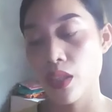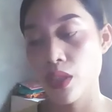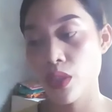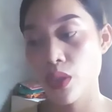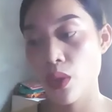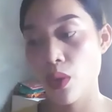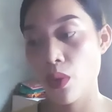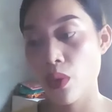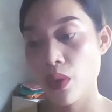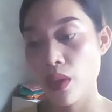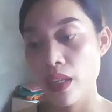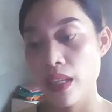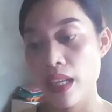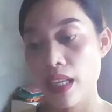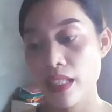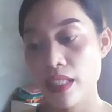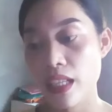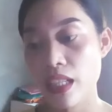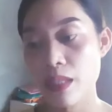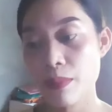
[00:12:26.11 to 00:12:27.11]
So,
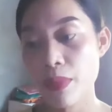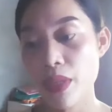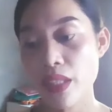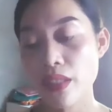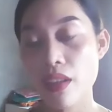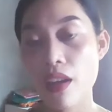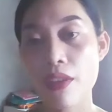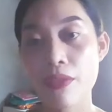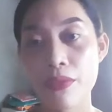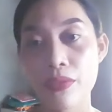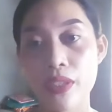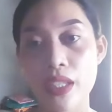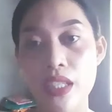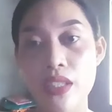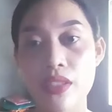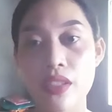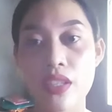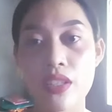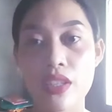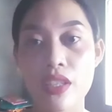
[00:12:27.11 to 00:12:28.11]
assessment of
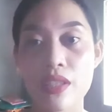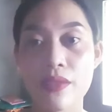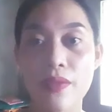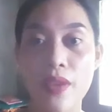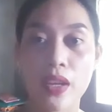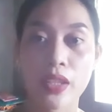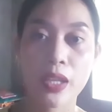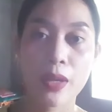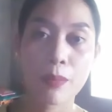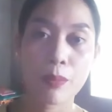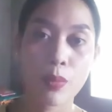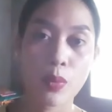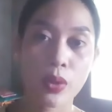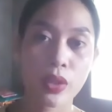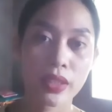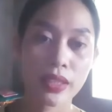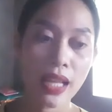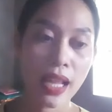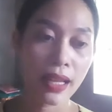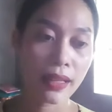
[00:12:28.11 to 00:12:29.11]
research is very
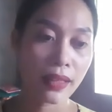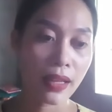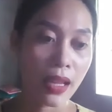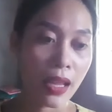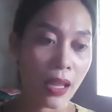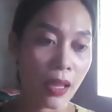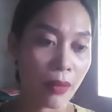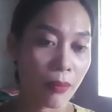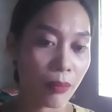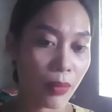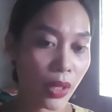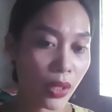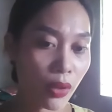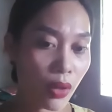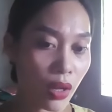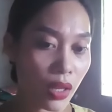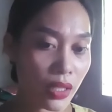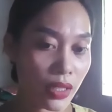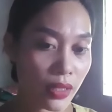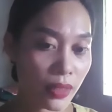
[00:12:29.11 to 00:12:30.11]
important
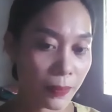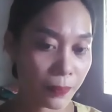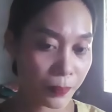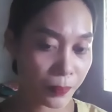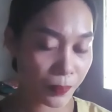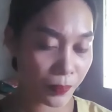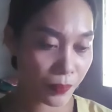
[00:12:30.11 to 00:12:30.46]
because